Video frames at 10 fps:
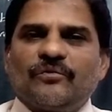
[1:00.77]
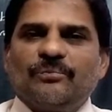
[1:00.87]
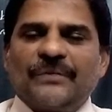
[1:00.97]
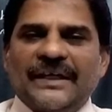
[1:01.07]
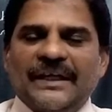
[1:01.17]

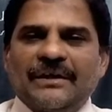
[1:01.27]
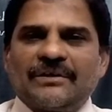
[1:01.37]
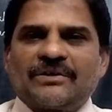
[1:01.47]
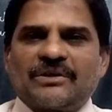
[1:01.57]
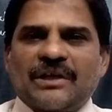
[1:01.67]

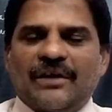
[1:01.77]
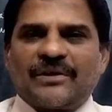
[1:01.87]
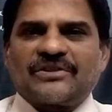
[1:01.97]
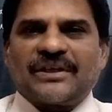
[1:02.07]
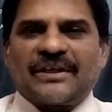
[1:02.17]
Many
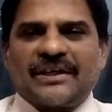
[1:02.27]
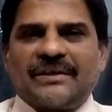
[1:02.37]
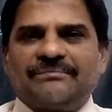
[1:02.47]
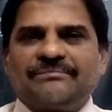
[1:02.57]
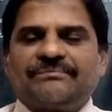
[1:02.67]
travelers, they
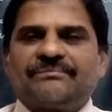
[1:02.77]
came,